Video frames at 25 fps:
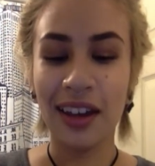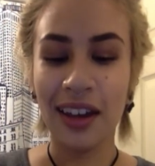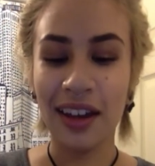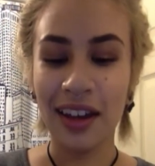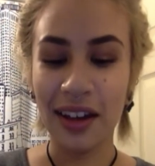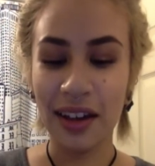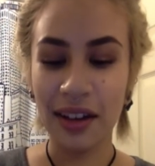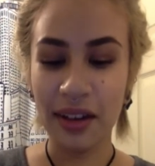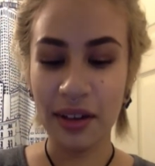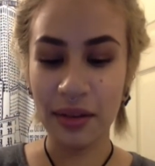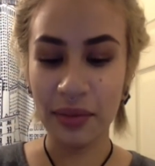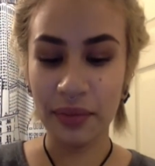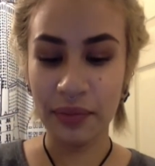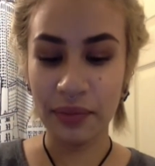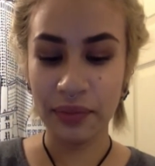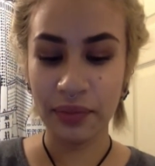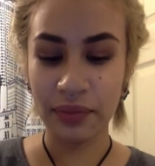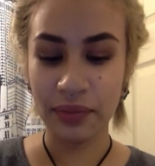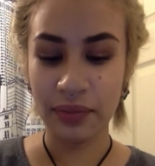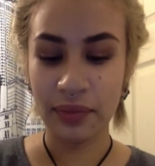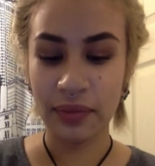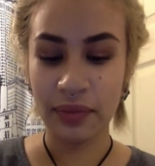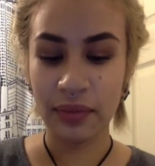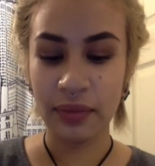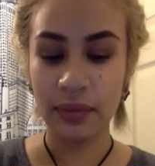
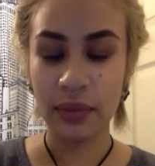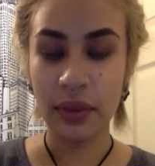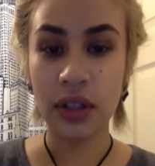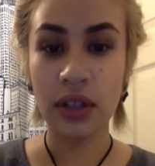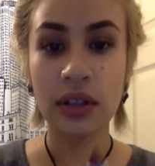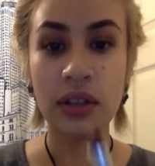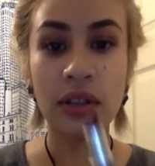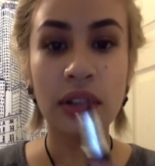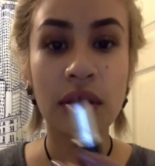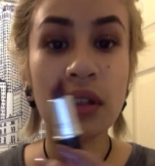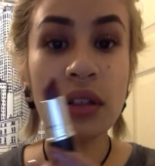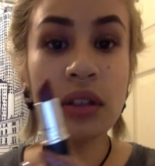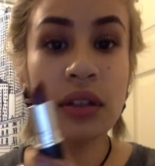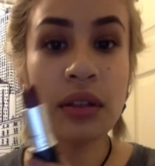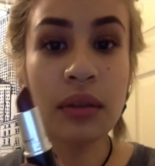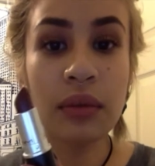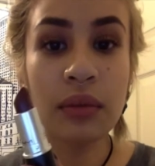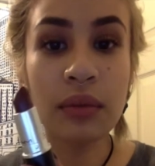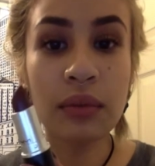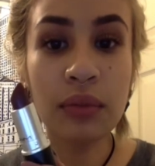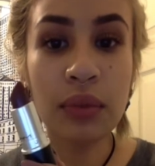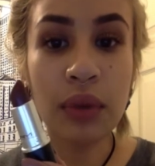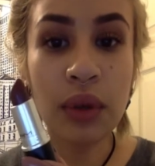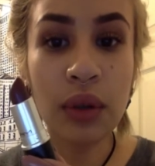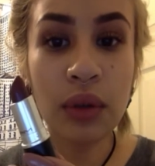But it's just this
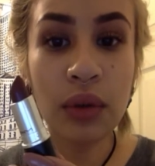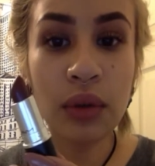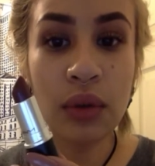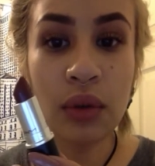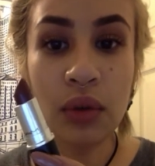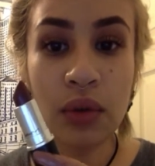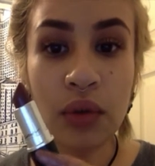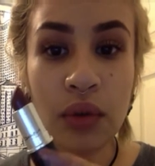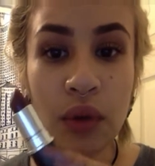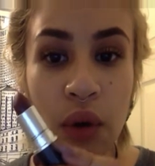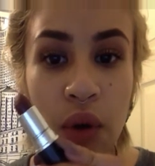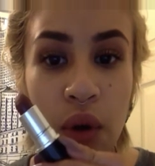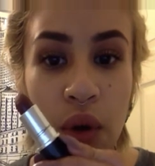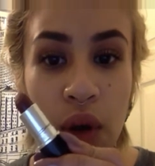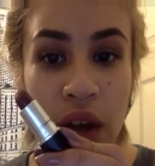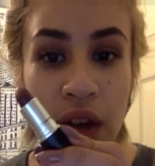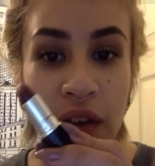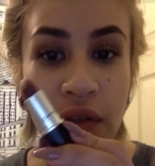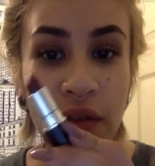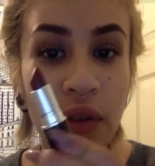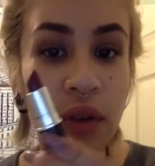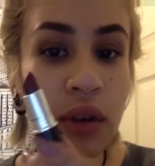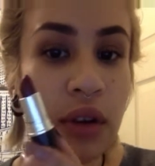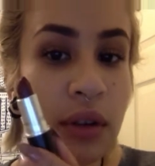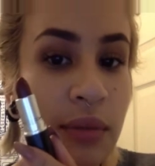beautiful. I
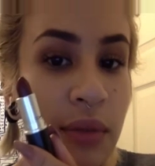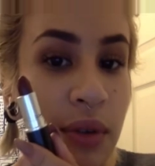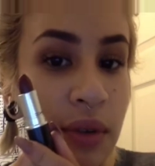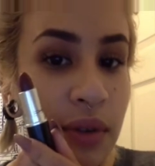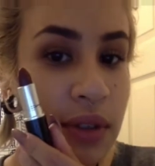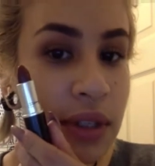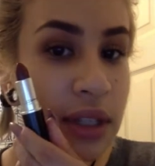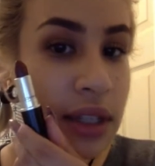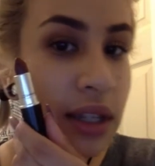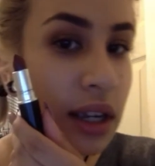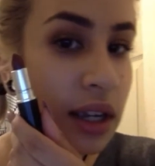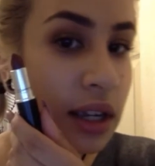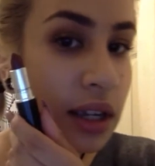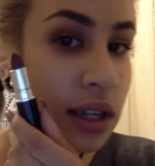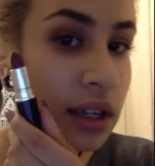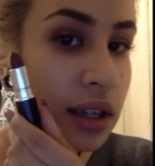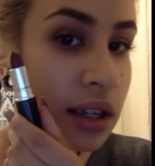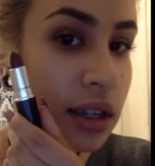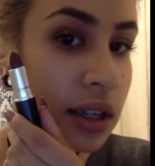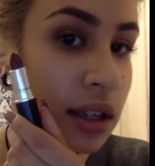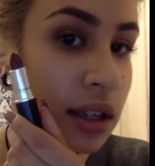feel almost like